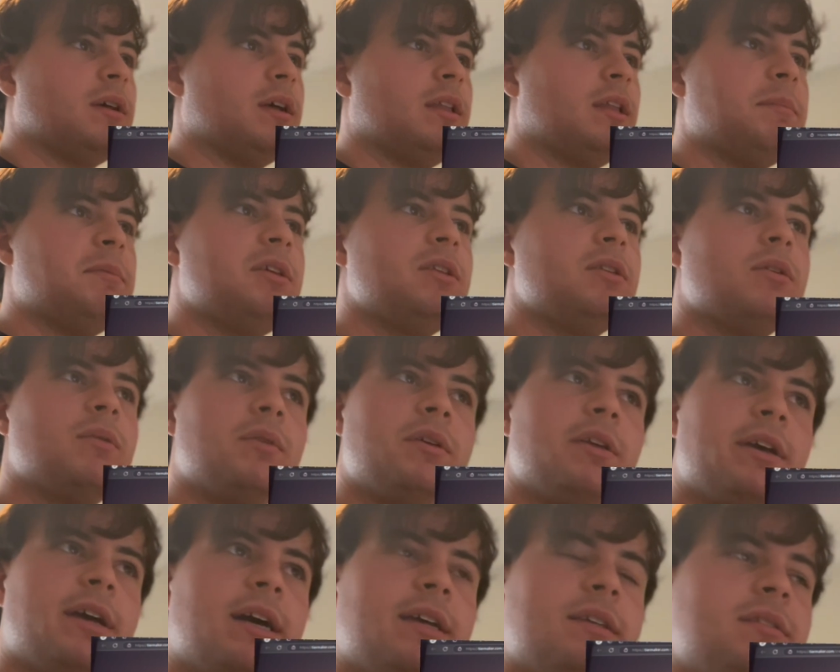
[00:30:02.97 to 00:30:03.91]
Let me know
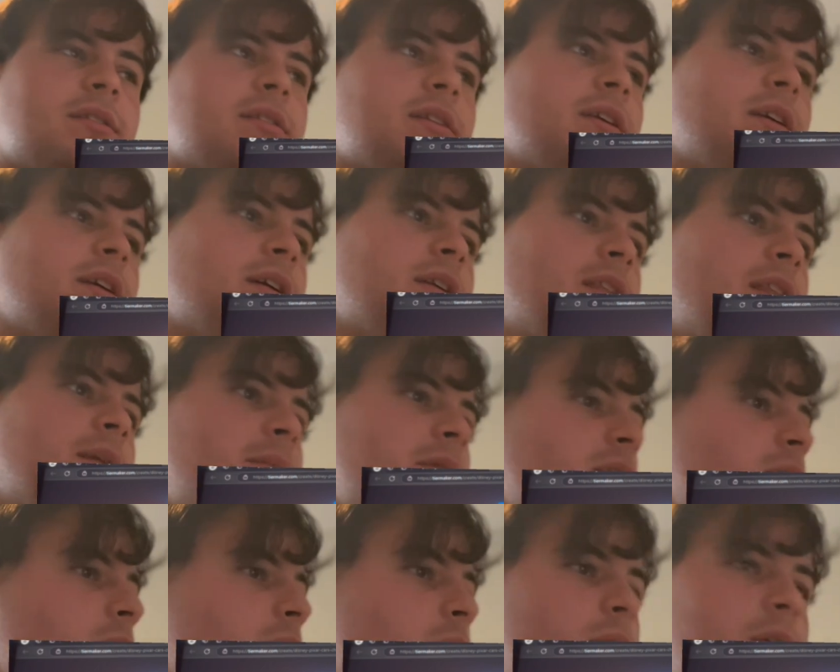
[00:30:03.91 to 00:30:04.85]
what you guys think. Let
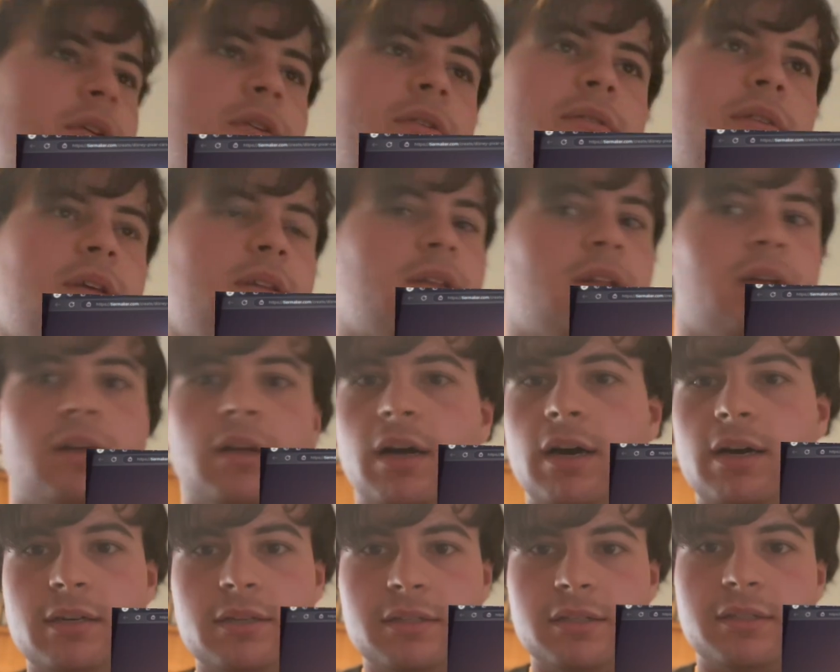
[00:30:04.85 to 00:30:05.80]
me know what you think the
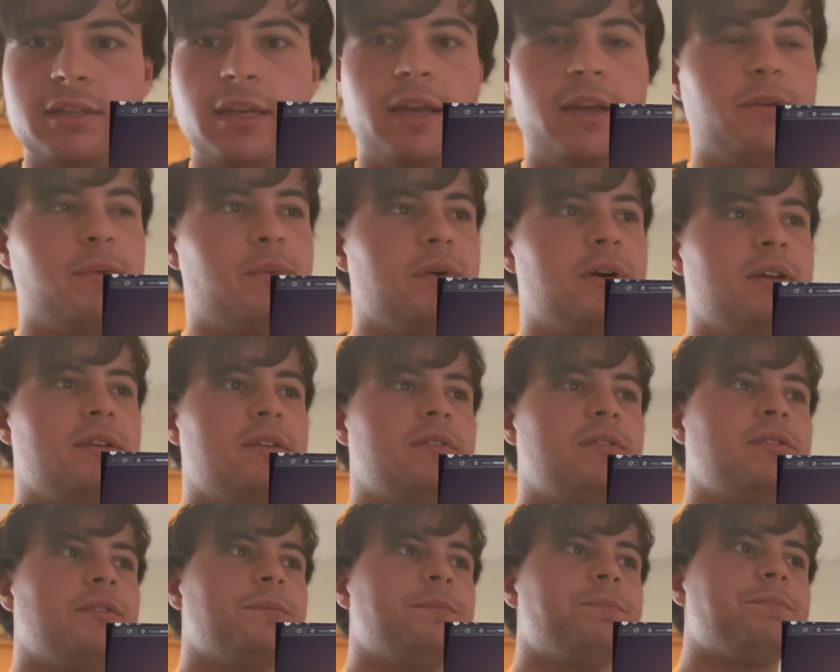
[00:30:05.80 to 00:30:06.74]
hottest take
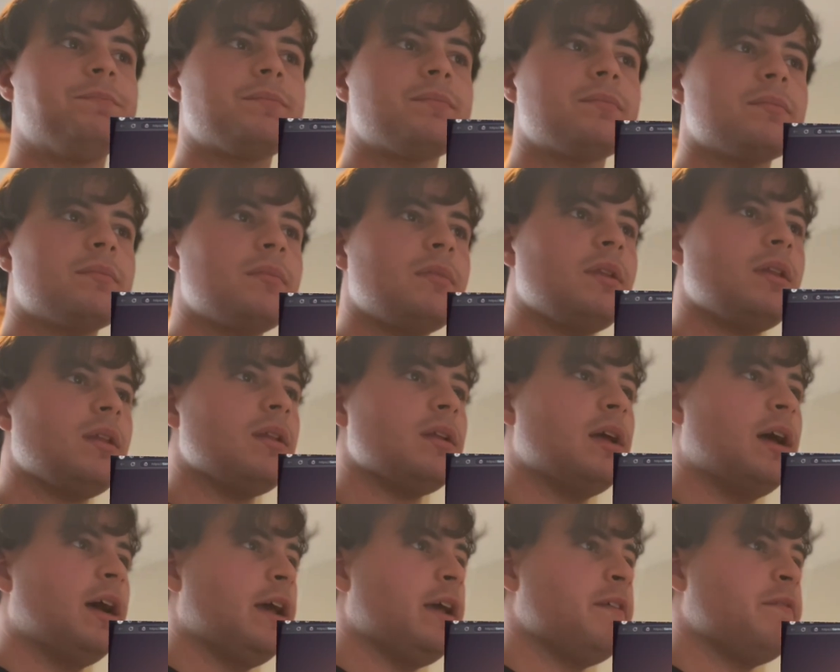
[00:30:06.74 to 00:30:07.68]
was.
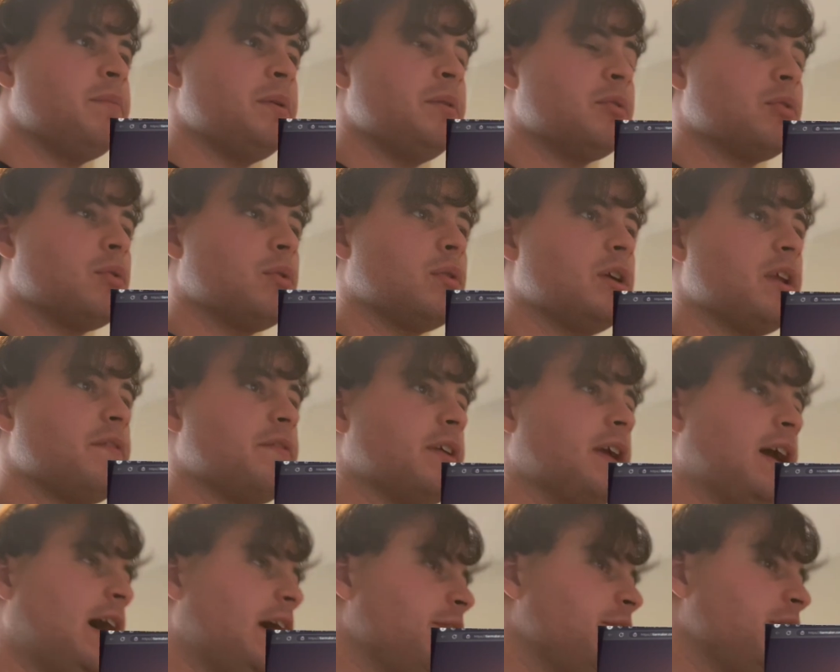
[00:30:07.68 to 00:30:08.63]
I've been recording
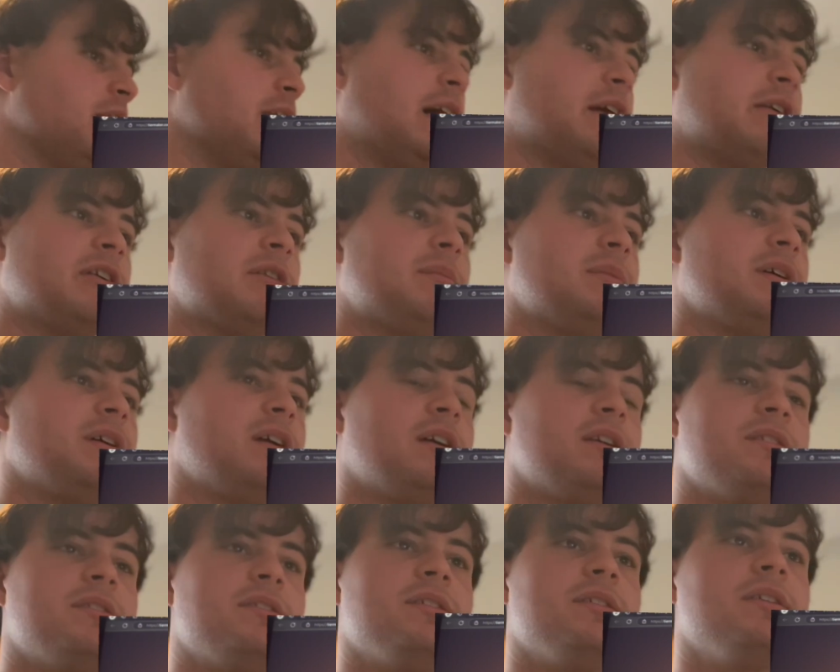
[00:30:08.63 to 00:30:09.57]
for half an hour, but
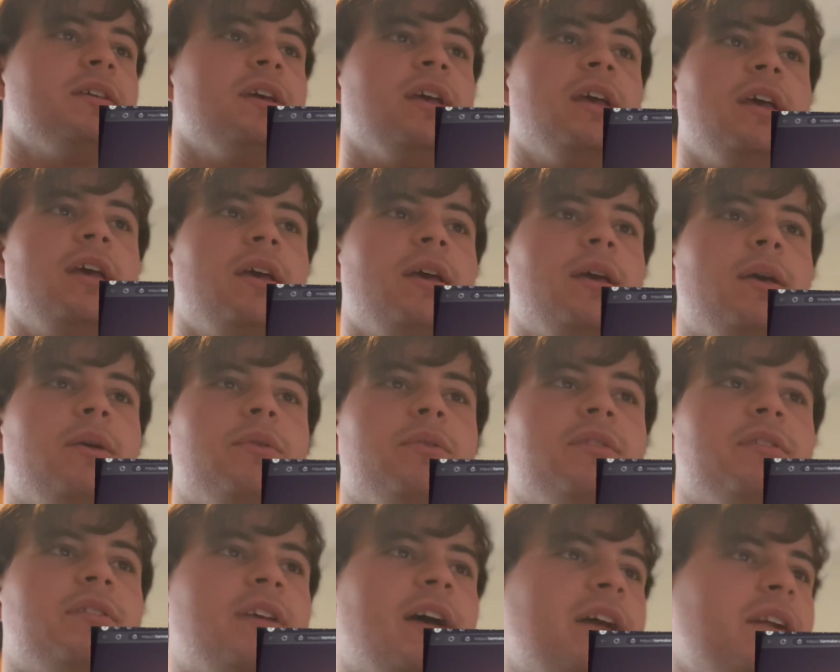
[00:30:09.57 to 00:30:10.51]
honestly, it
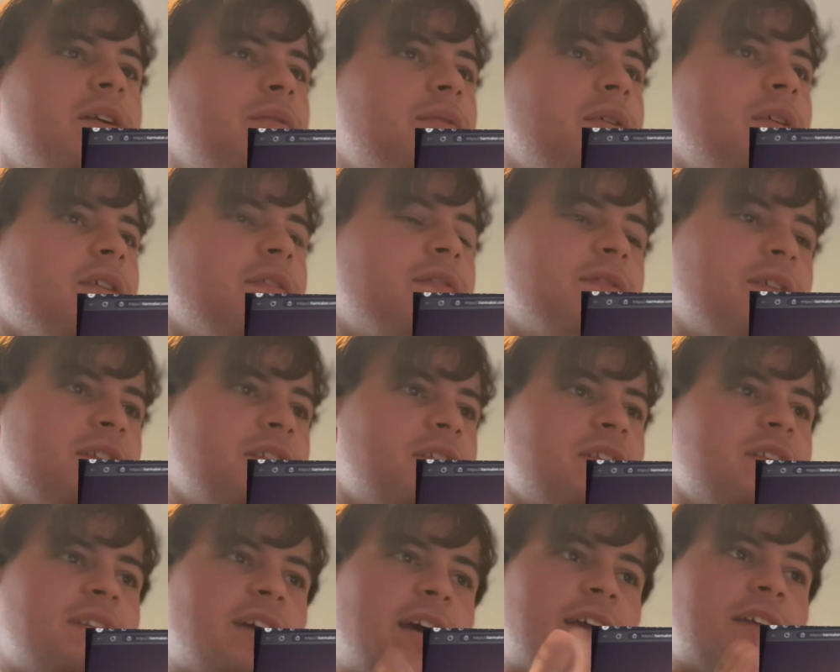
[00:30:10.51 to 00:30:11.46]
was kind of really fun
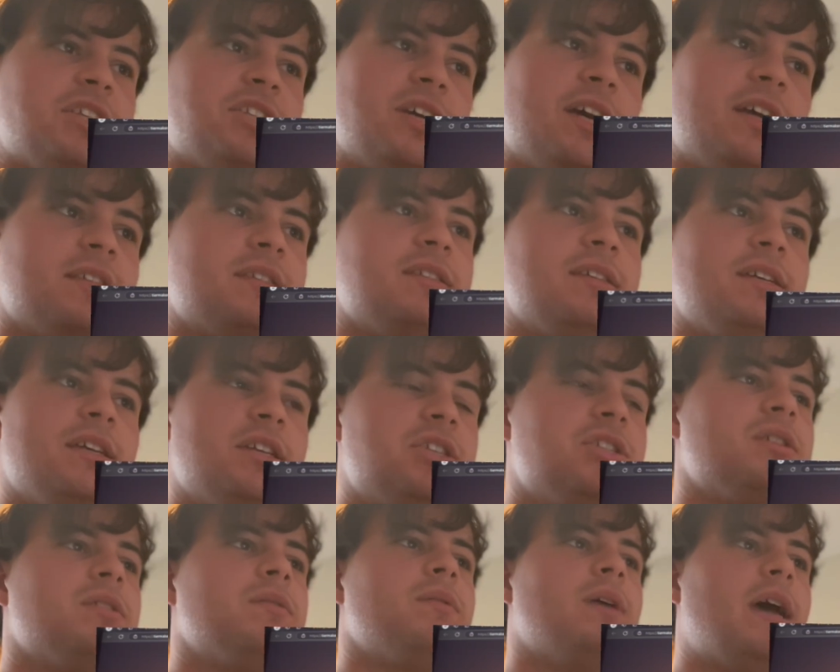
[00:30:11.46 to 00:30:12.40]
to digest
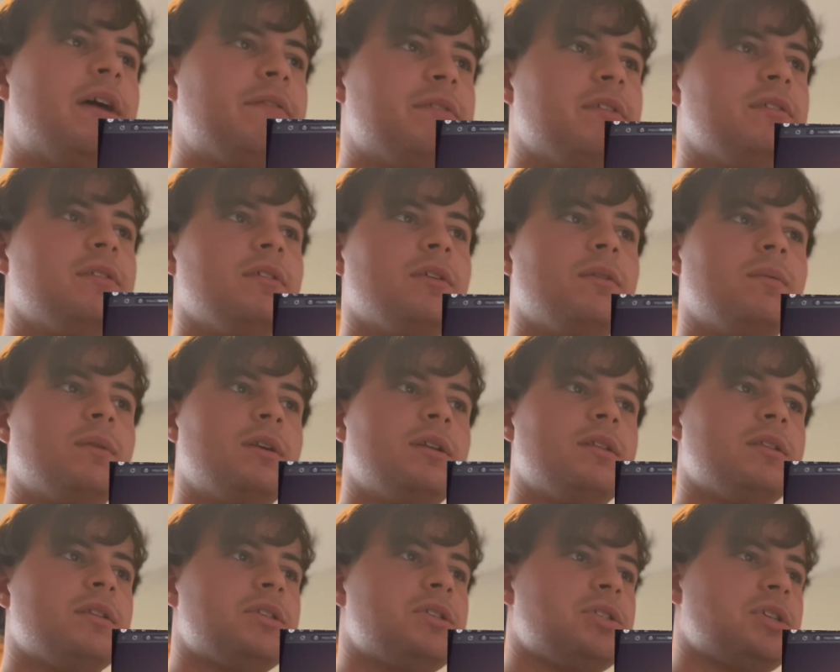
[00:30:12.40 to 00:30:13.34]
each and every single one
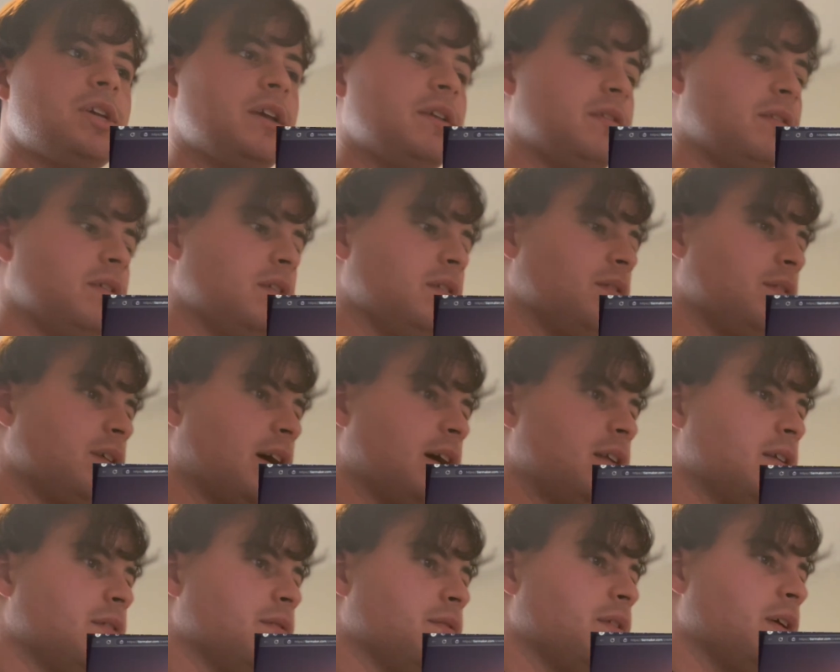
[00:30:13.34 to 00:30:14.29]
of these chases,
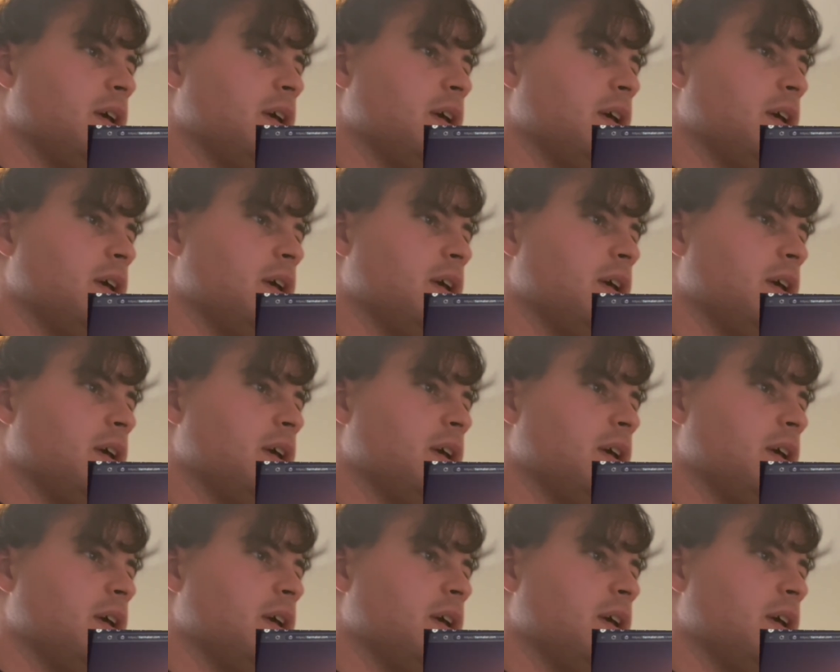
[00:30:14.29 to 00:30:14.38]
kind of